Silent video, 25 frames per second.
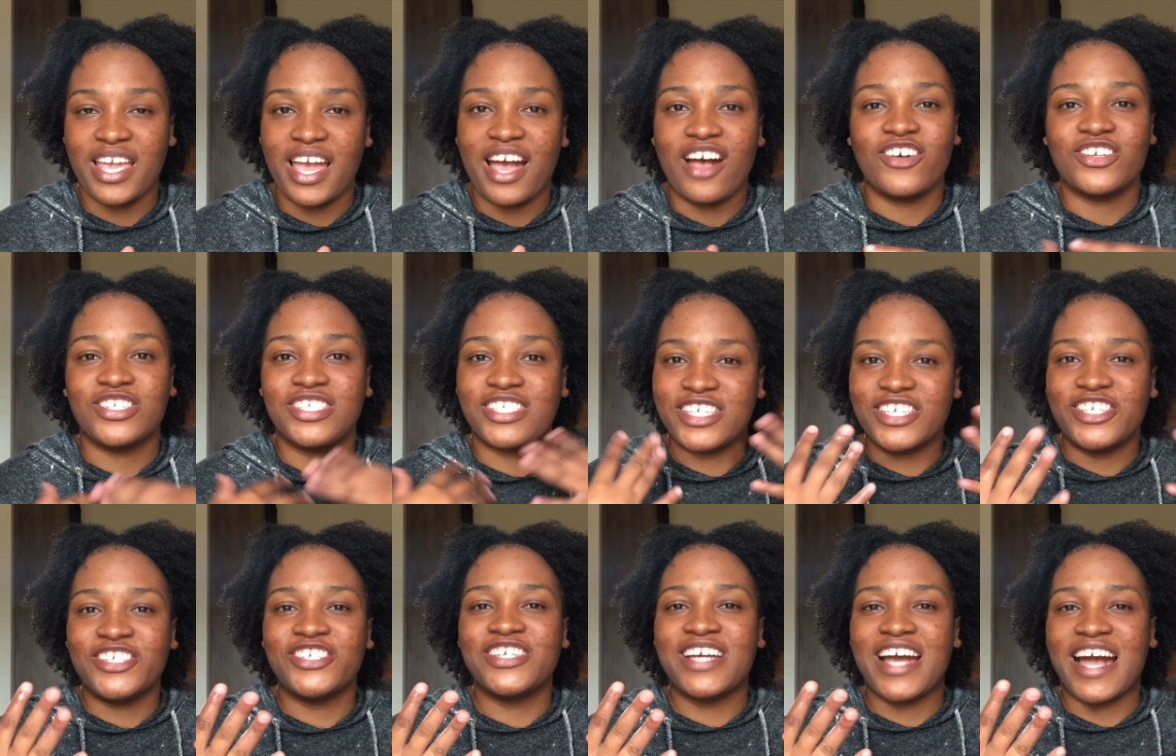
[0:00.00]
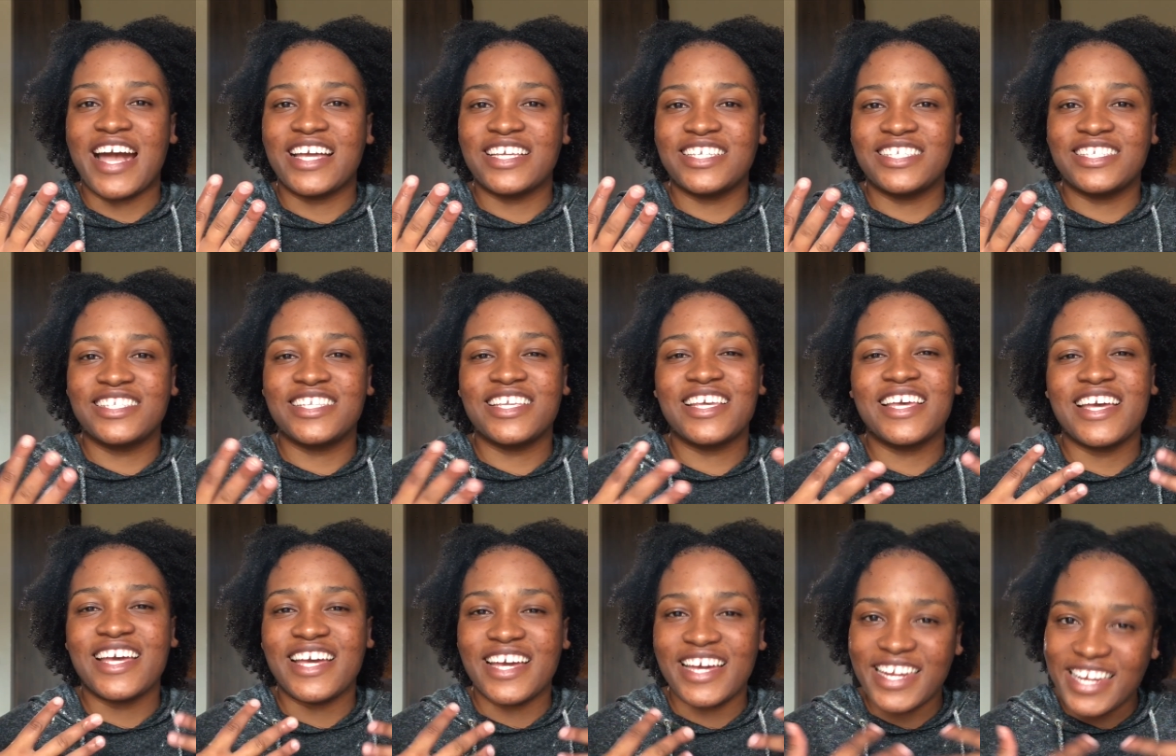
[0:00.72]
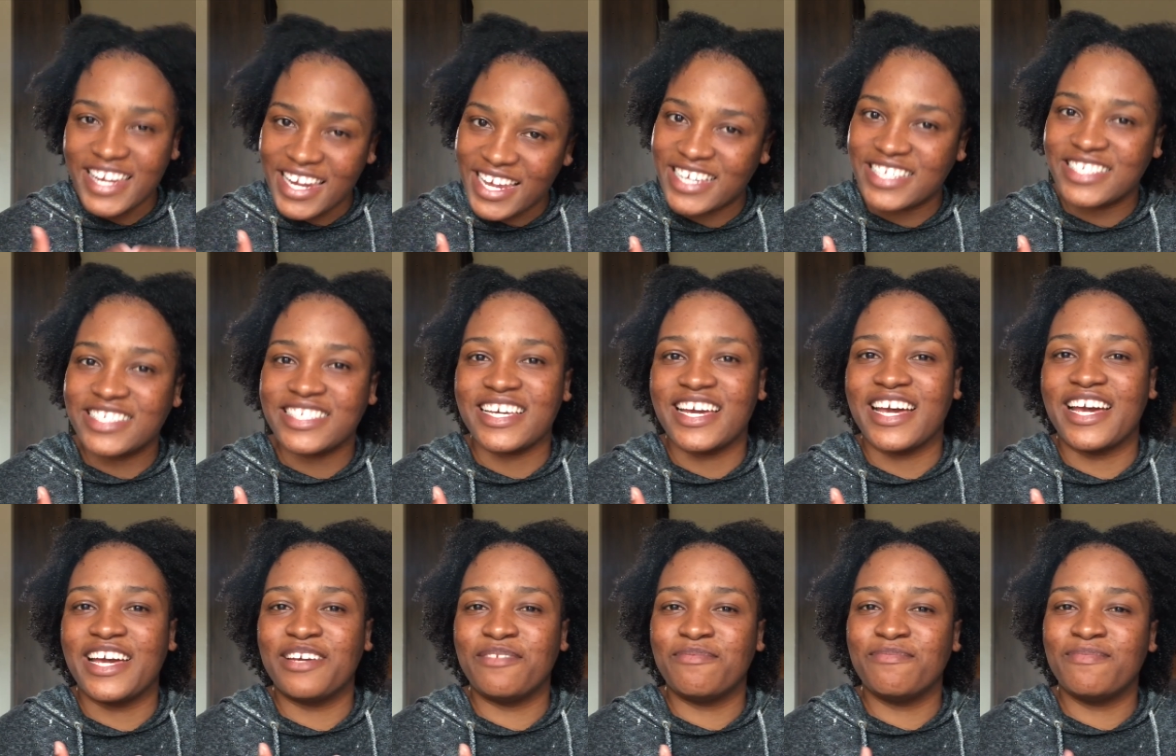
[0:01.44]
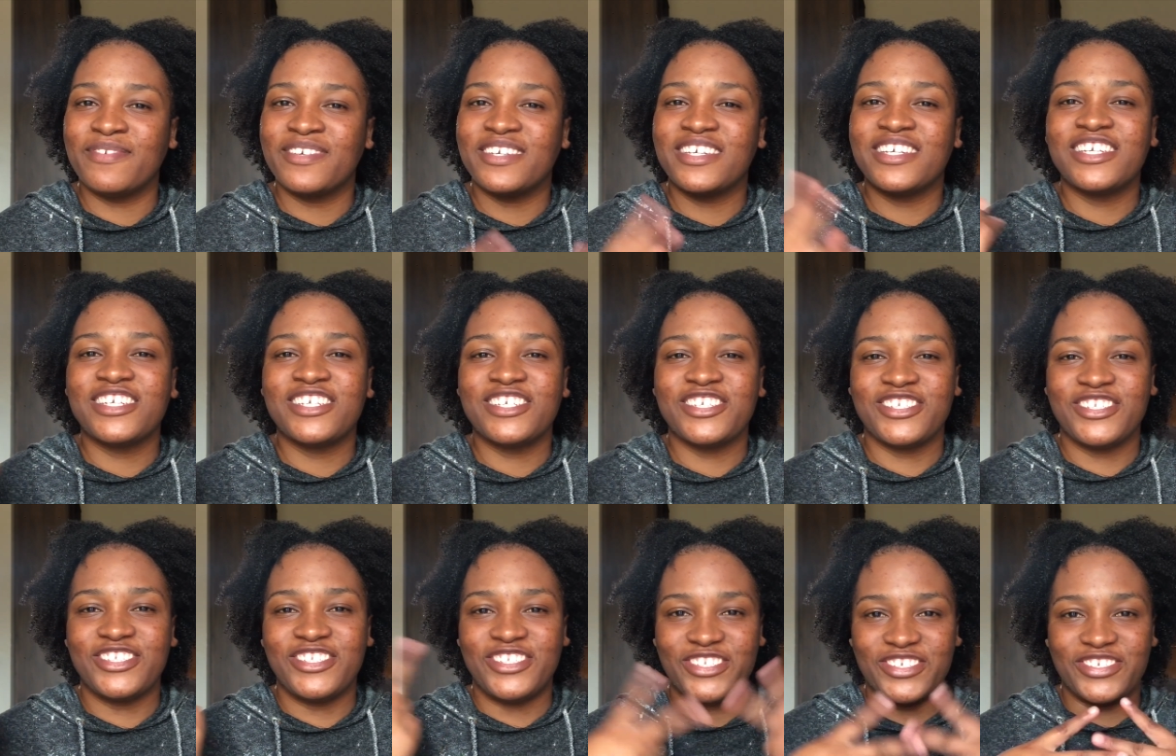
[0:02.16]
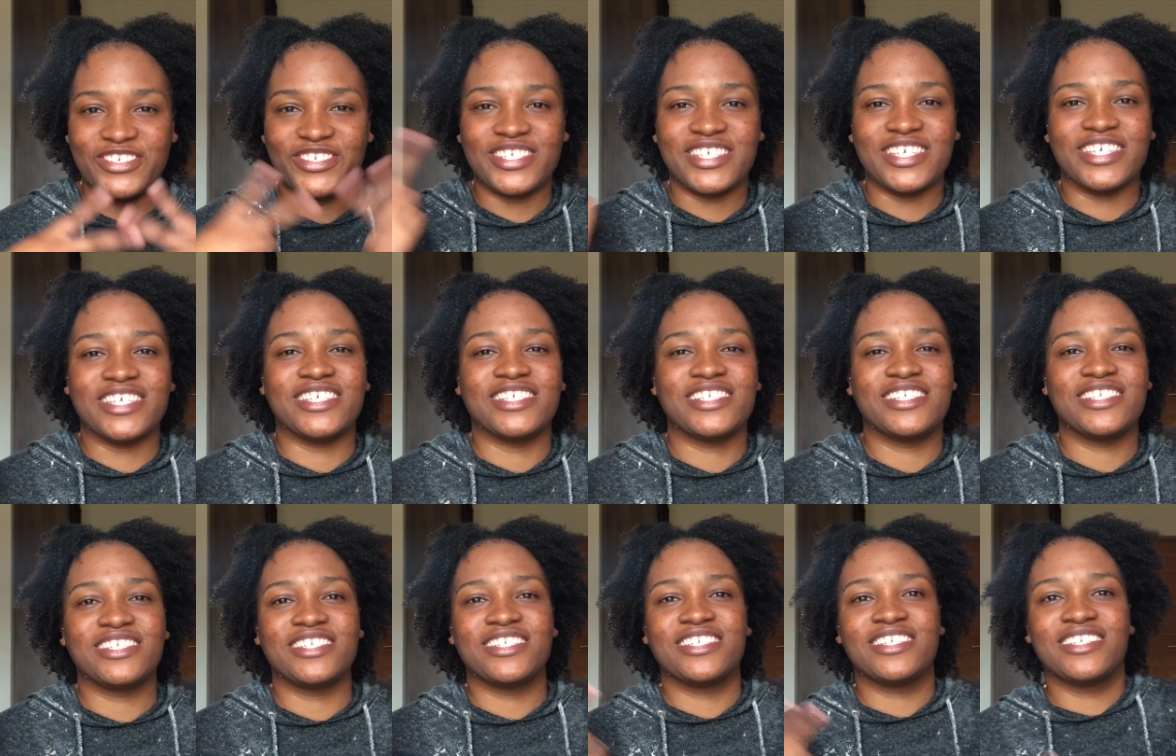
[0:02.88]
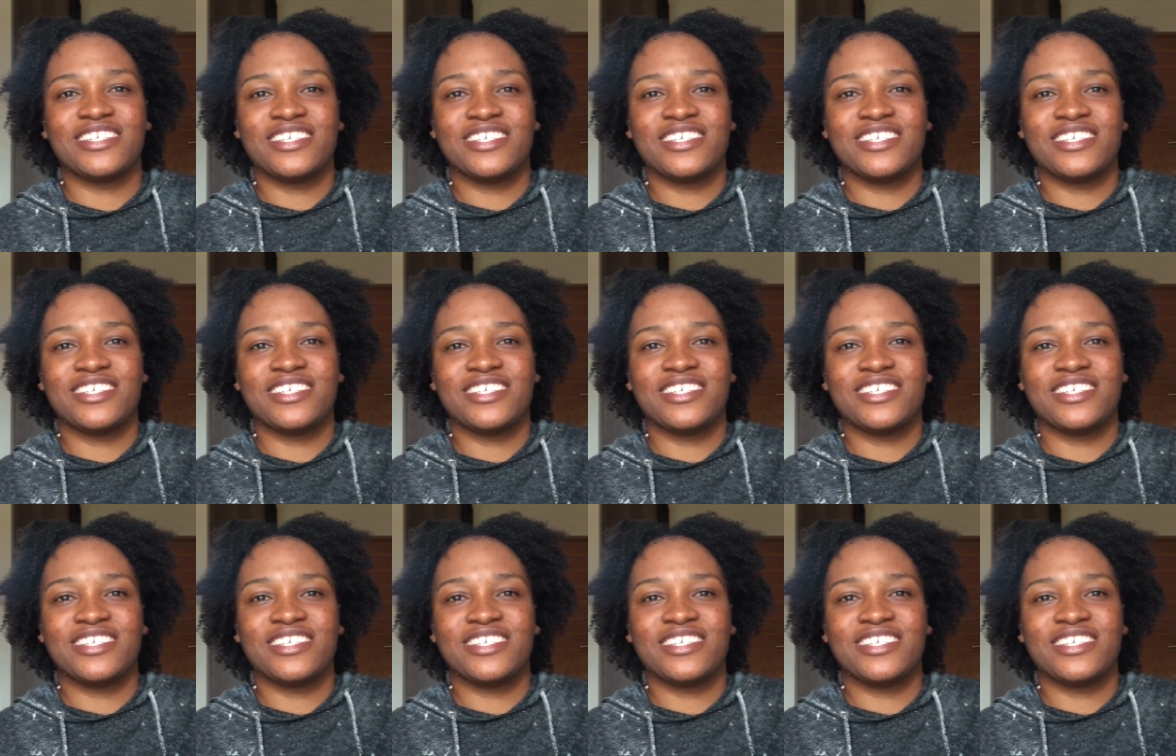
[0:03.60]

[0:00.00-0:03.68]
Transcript: i'll see you guys next time deuces